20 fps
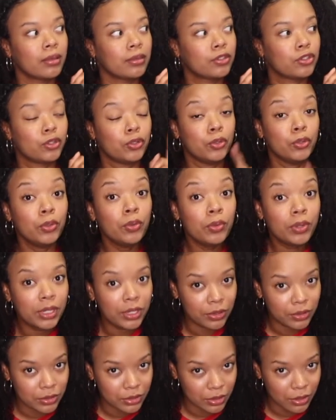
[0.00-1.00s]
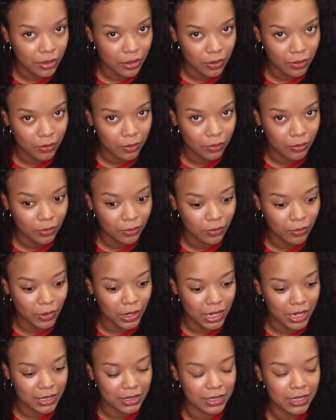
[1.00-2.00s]
two years ago
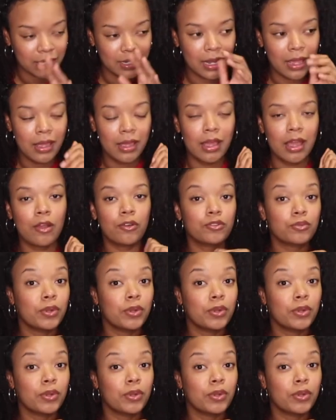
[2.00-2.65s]
what I did, I was